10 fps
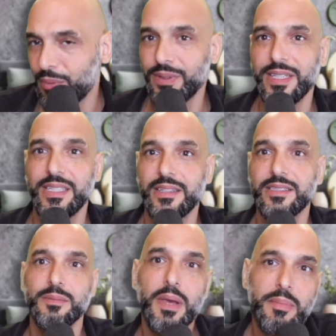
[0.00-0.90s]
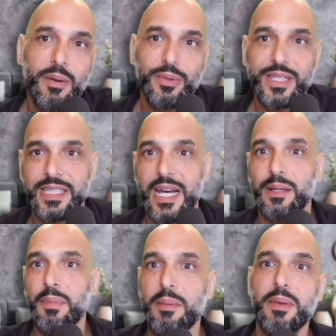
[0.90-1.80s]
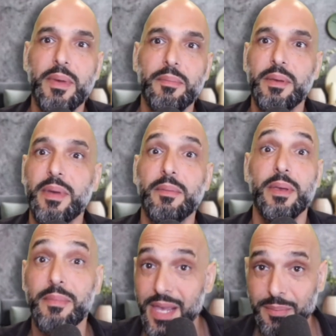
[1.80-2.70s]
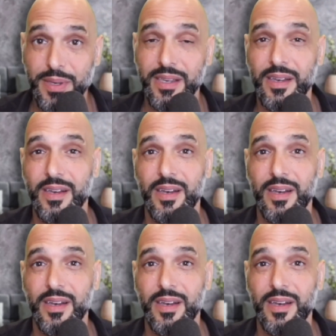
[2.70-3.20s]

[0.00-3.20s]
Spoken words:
I will need this, maybe I will need that, maybe,